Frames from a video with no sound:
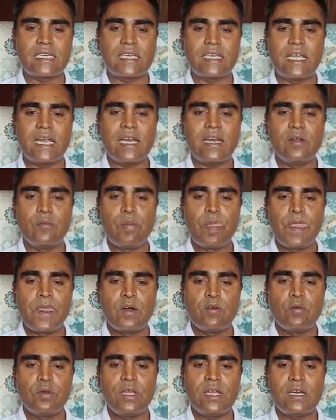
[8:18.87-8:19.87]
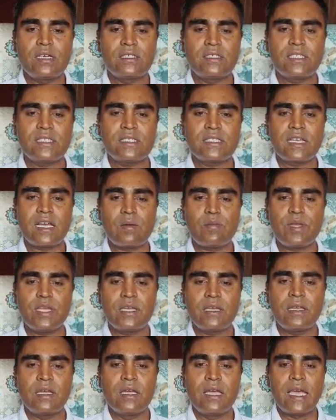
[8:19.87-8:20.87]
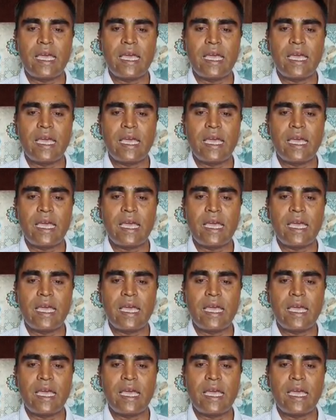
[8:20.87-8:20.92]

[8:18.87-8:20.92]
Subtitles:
Here we are just coming